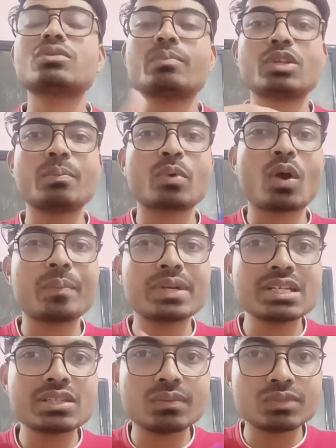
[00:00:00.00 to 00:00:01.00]
the
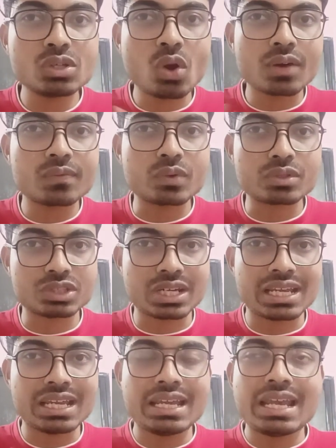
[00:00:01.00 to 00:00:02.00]
properties of the log4j.
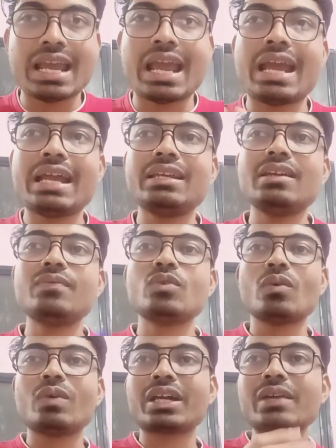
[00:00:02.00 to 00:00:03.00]
And if you are
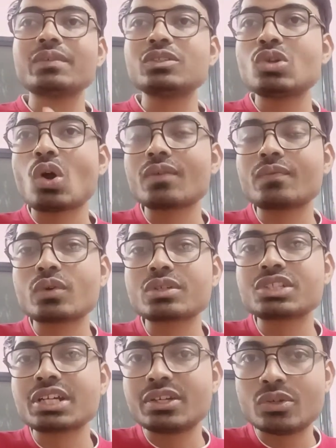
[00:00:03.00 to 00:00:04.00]
working with the
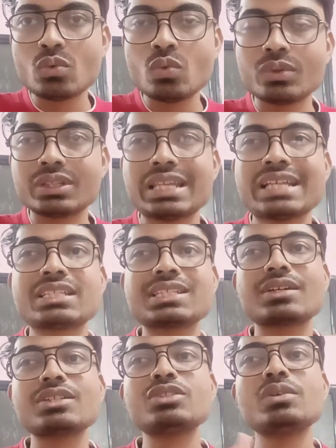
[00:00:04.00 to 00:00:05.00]
log4j2, then
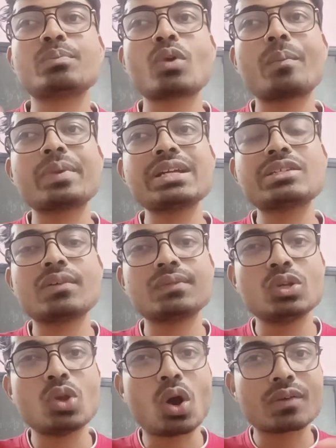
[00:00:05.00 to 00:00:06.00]
search the properties of the
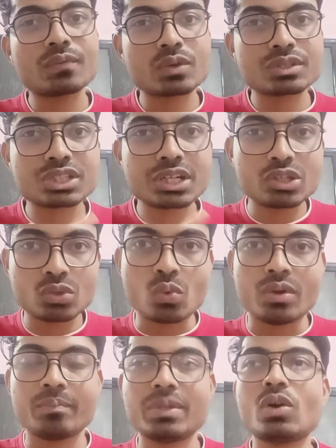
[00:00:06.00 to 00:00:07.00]
log4j2,
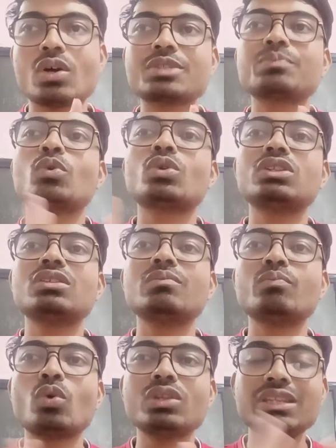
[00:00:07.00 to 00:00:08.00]
because
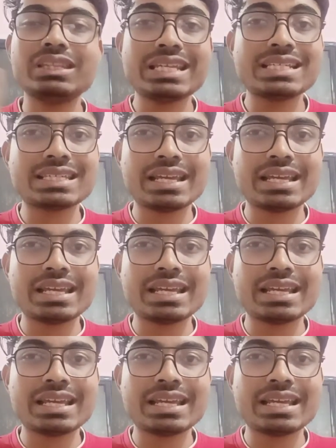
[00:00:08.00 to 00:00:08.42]
both these